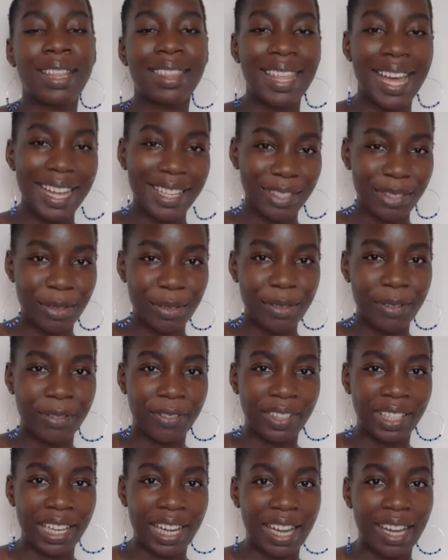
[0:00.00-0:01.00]
That's all
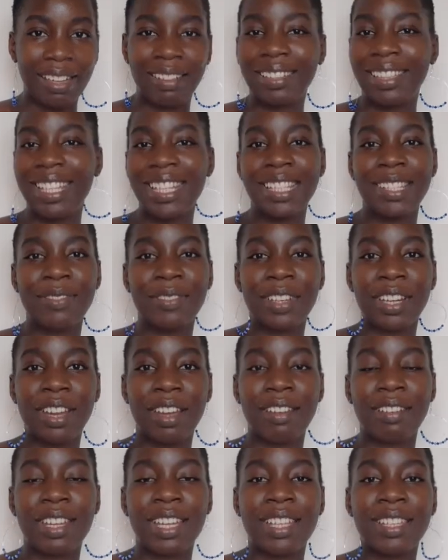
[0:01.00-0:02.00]
for now. This
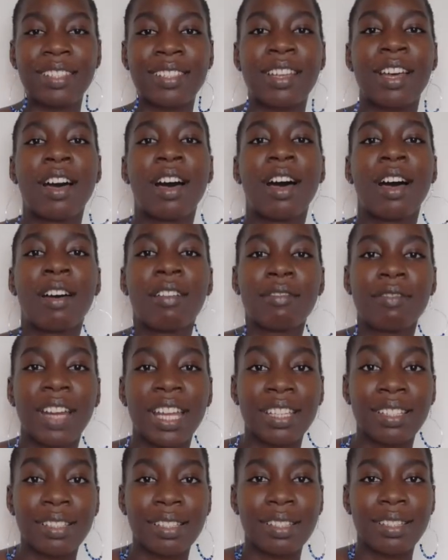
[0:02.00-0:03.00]
video is
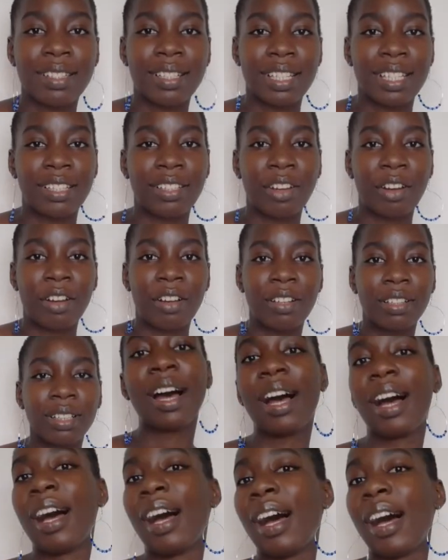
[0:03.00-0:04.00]
horrendously long.
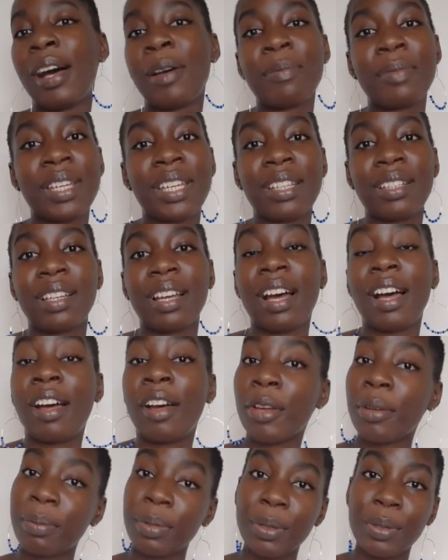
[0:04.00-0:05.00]
I mean, I
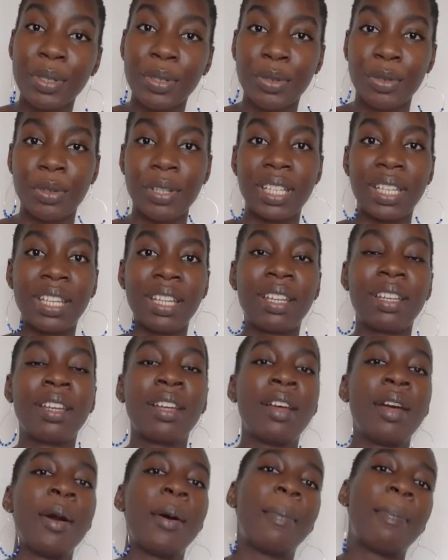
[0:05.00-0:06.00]
hope you enjoyed it.
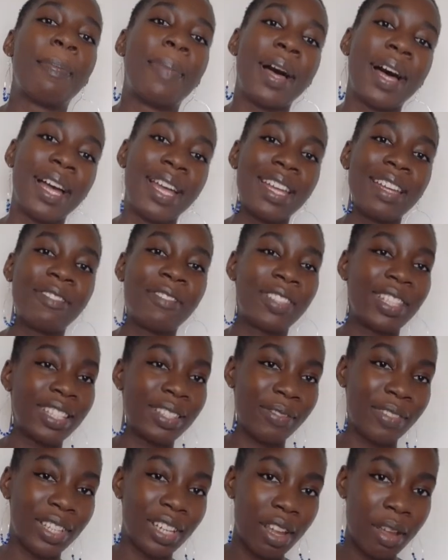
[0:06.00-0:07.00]
But if
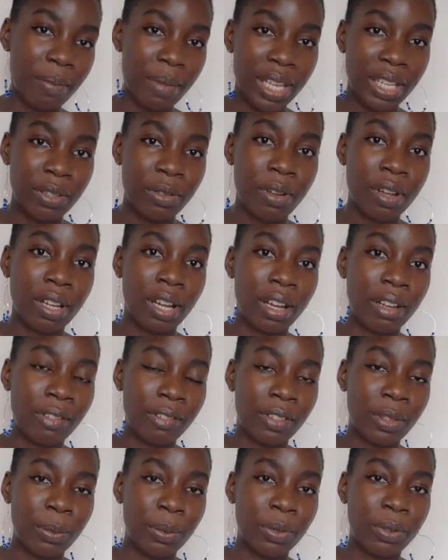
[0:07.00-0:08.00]
this video made you
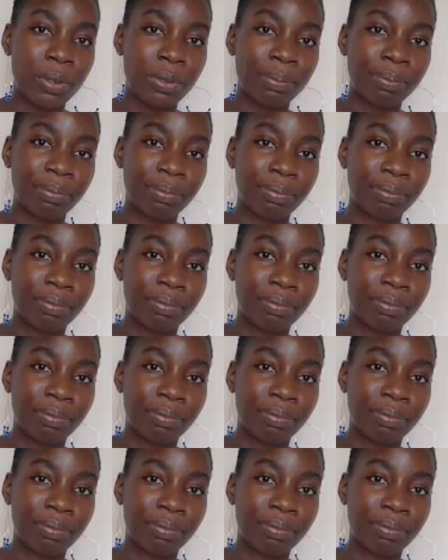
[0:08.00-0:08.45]
uncomfortable,